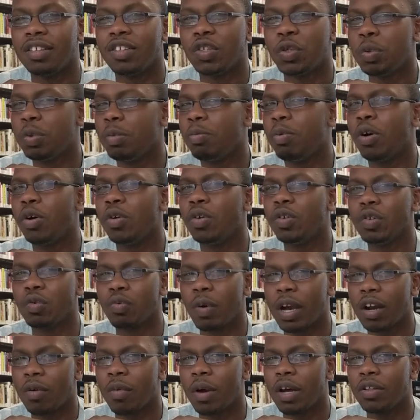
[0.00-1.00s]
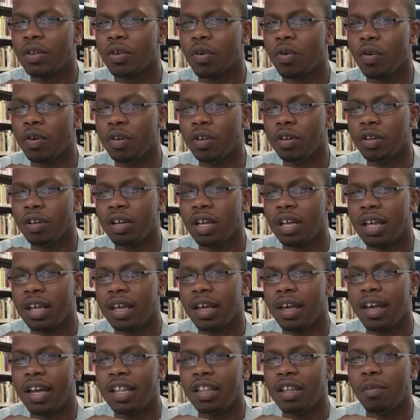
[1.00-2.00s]
Super Bowl is right around the corner,
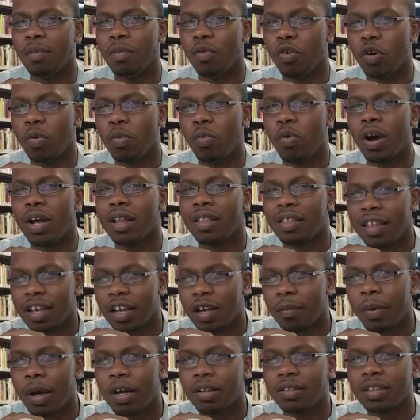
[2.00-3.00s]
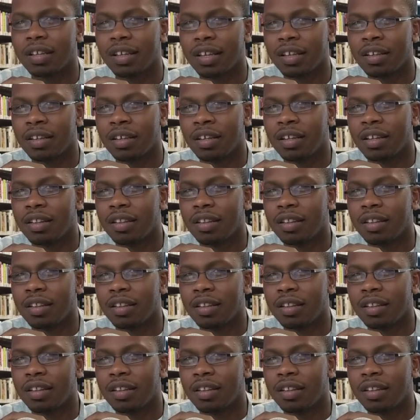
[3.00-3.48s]
and the more and more I think about the